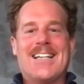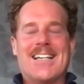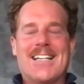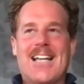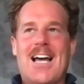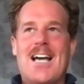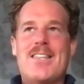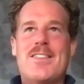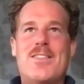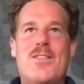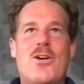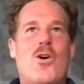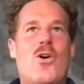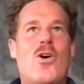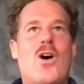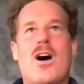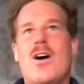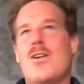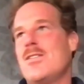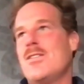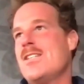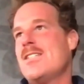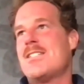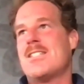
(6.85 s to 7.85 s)
and I thought,
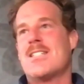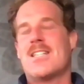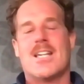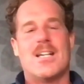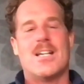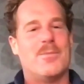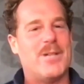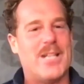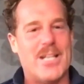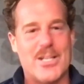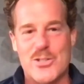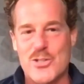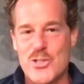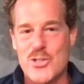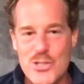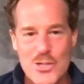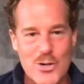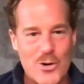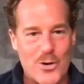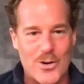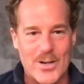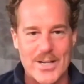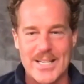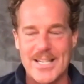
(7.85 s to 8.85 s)
oh, this is going to be a
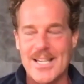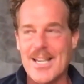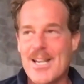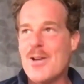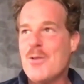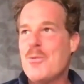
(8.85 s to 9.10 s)
joy.